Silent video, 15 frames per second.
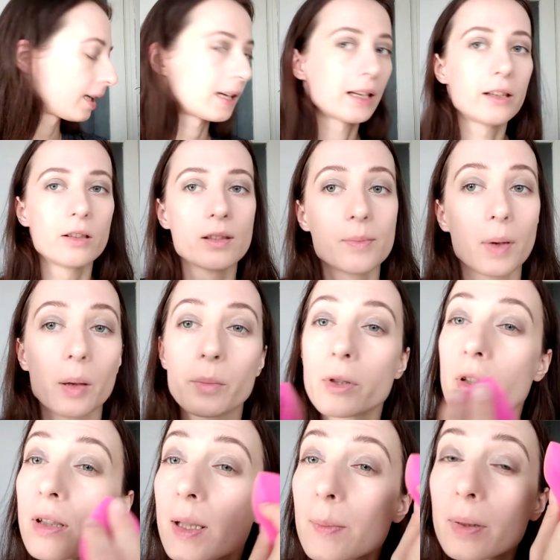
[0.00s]
I use my
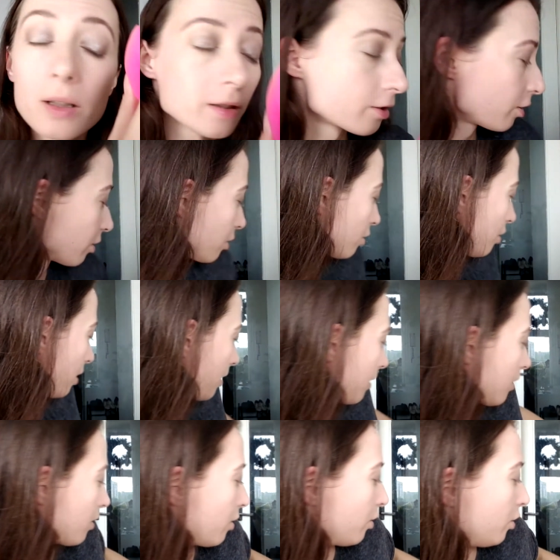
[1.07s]
beauty sponge
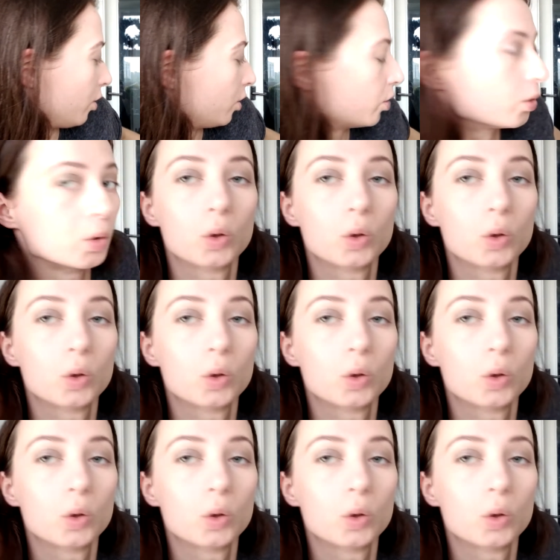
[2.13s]
just to